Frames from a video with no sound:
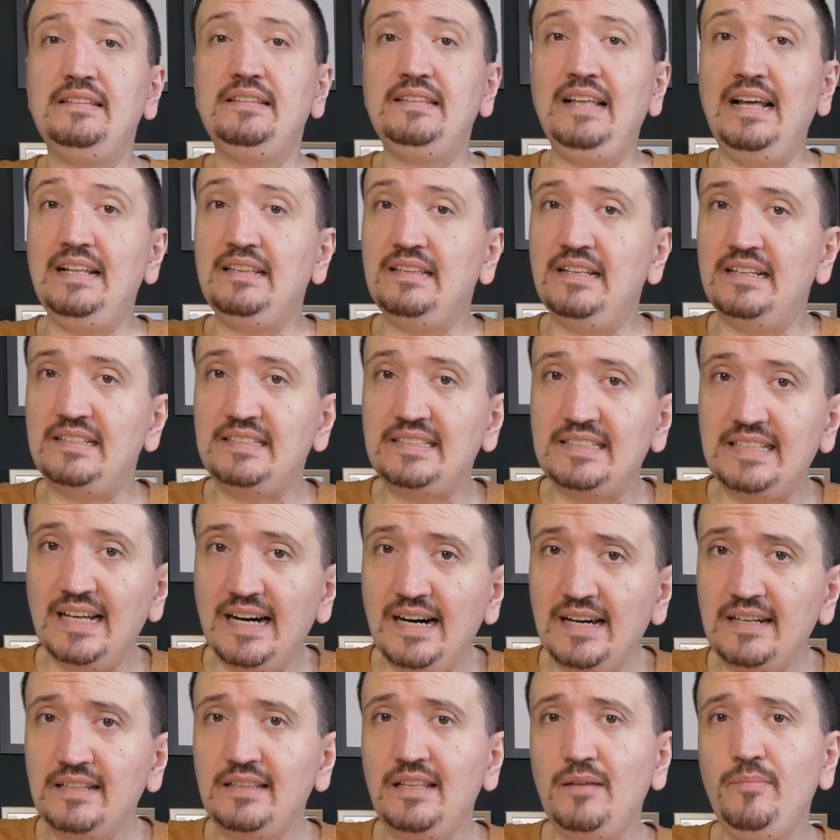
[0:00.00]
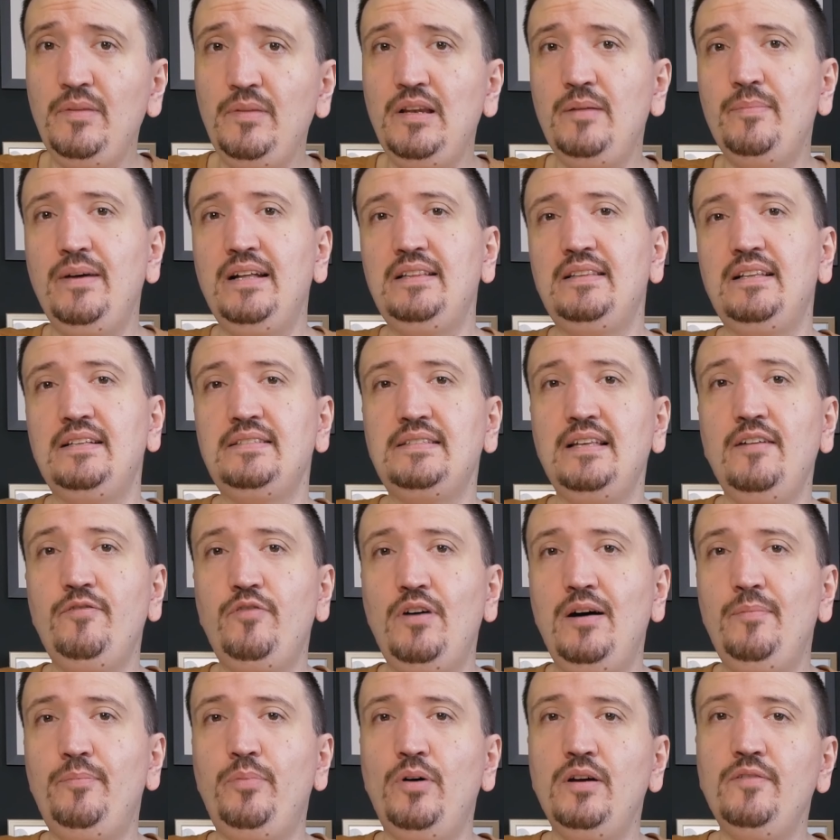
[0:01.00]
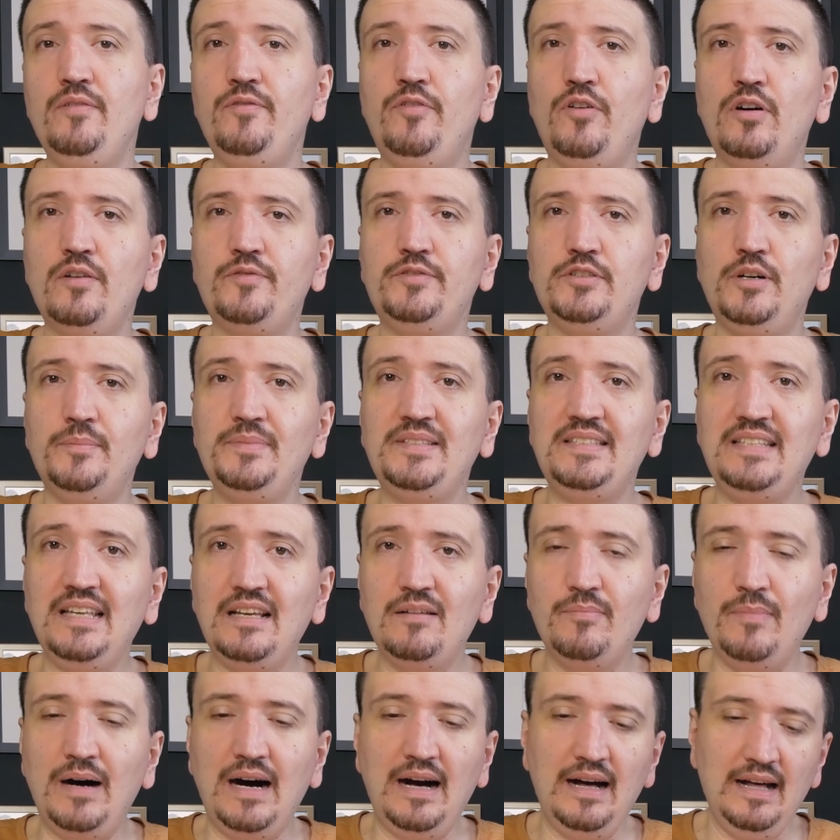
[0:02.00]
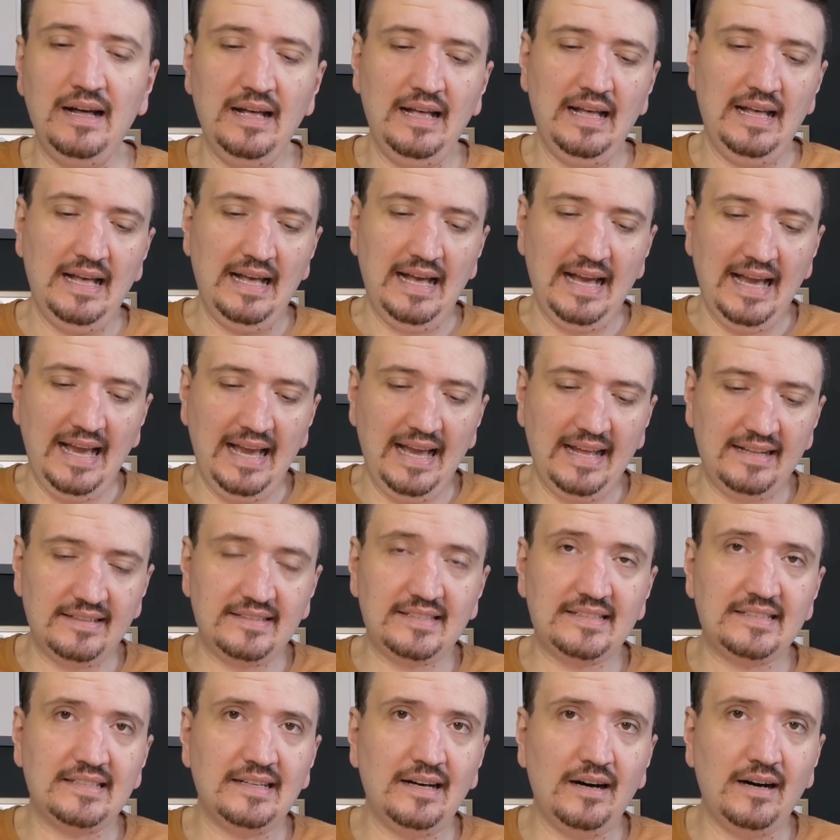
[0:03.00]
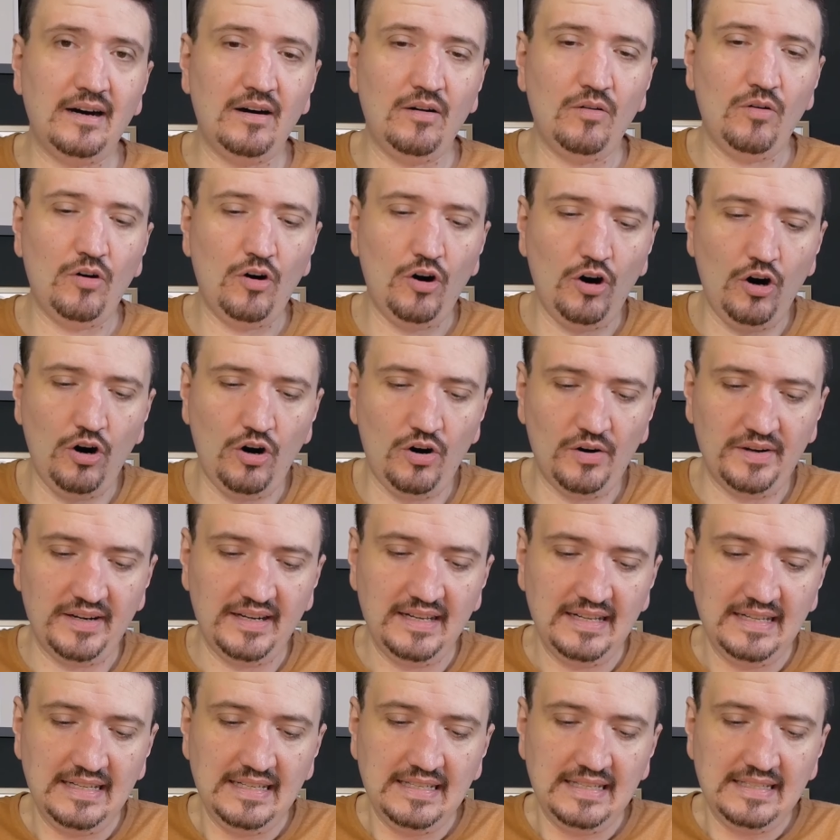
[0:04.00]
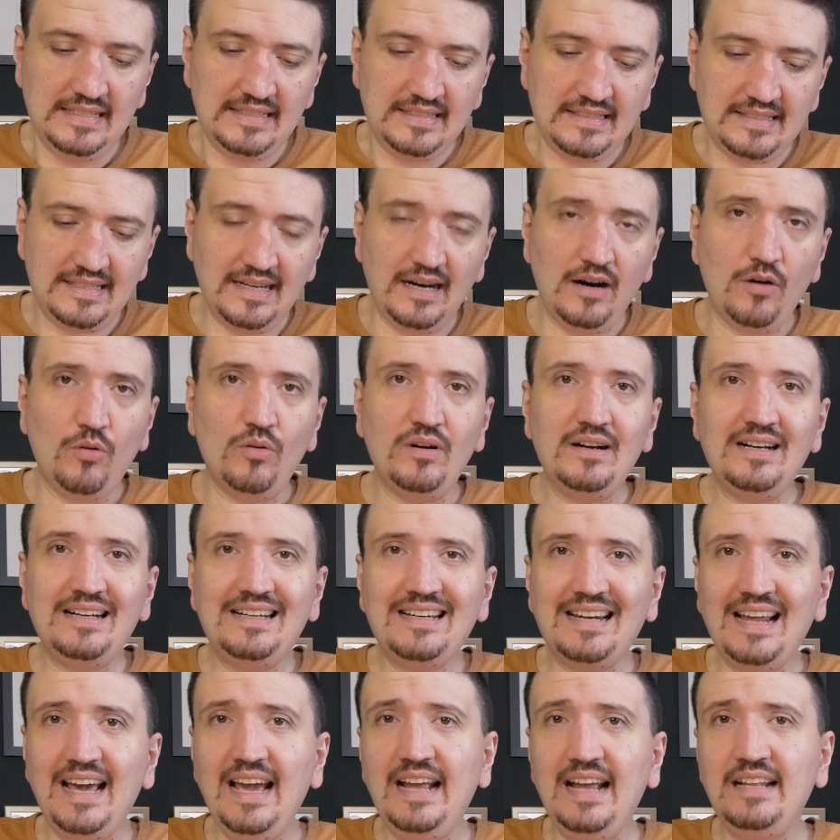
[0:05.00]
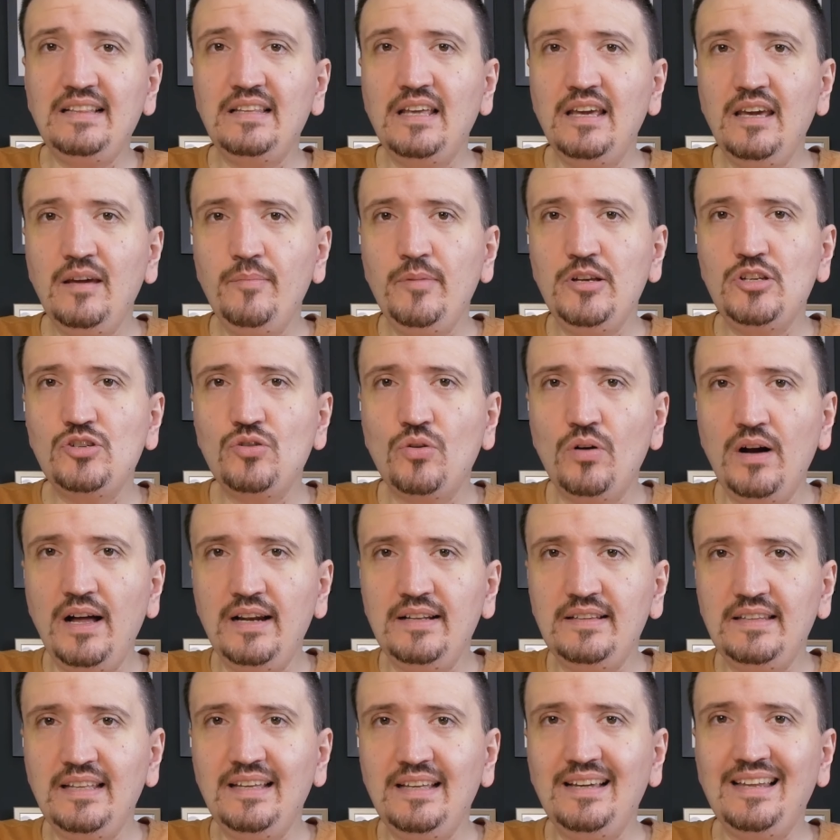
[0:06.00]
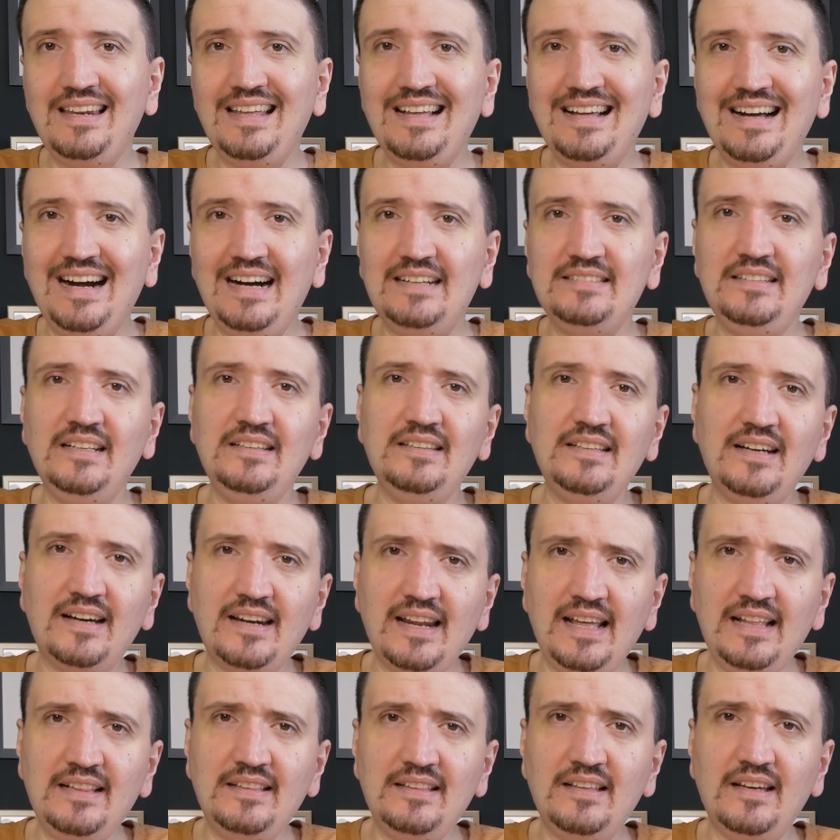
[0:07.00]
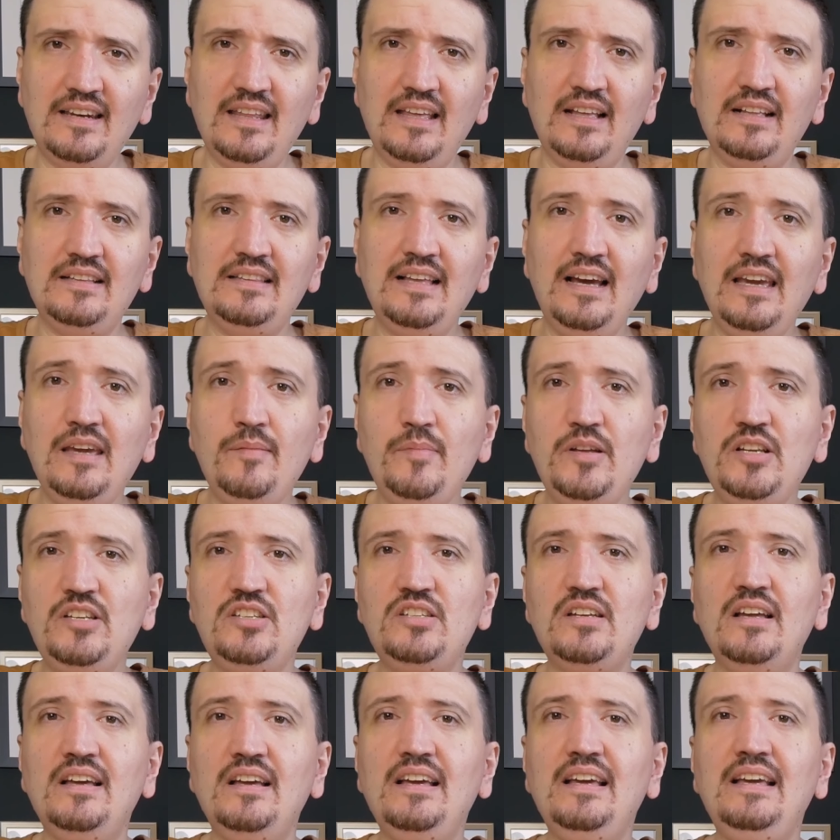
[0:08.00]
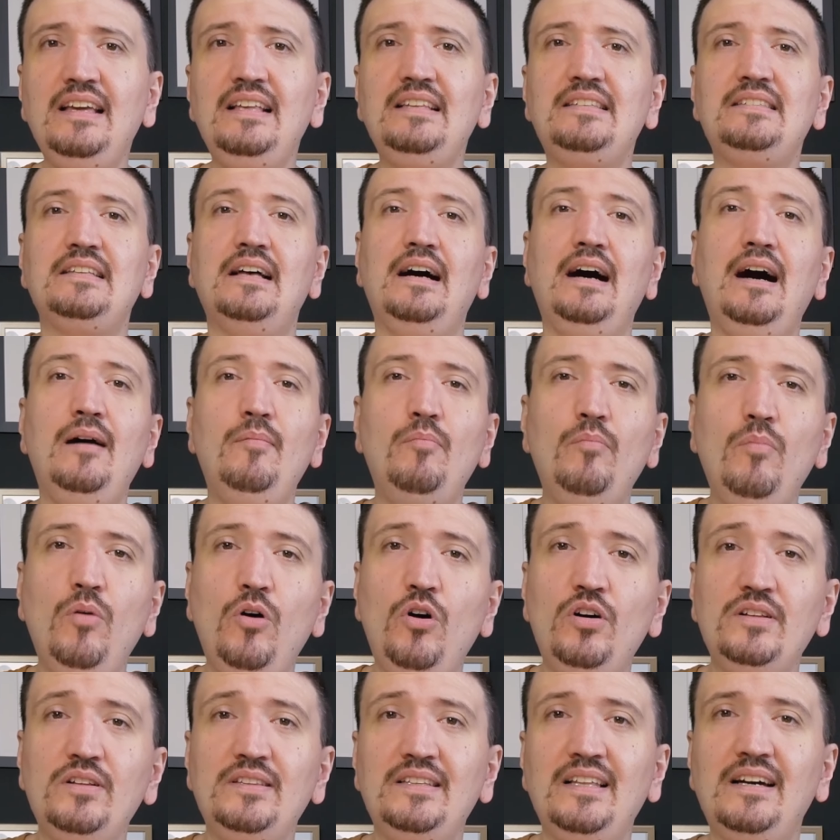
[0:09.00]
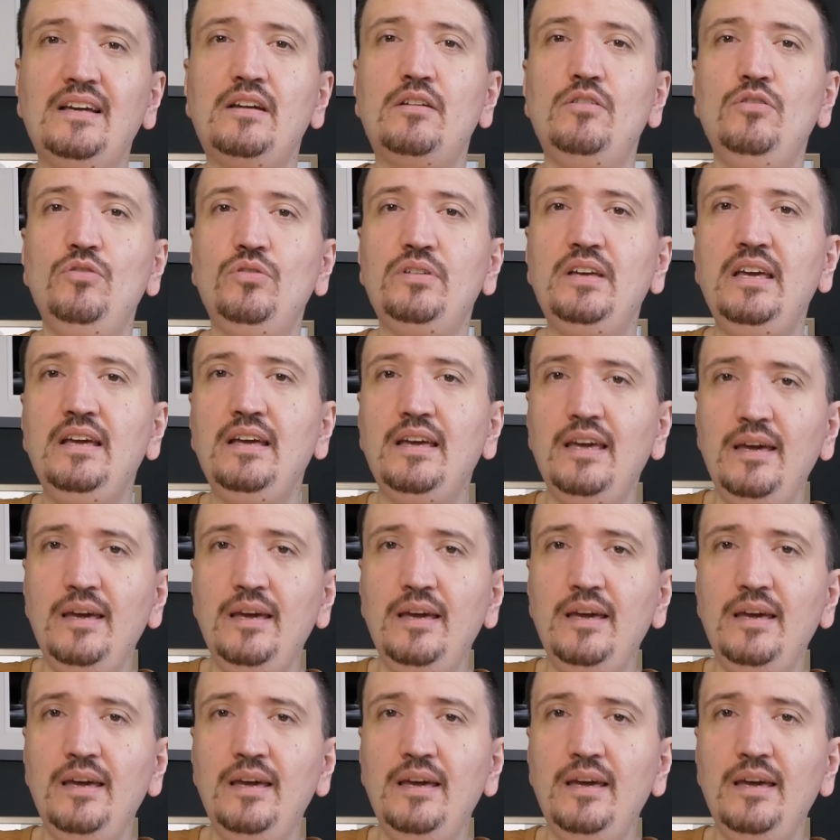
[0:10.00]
than the 30mm f1.4 from Sigma and so on. So great image quality regarding the rendering. The image is a modern looking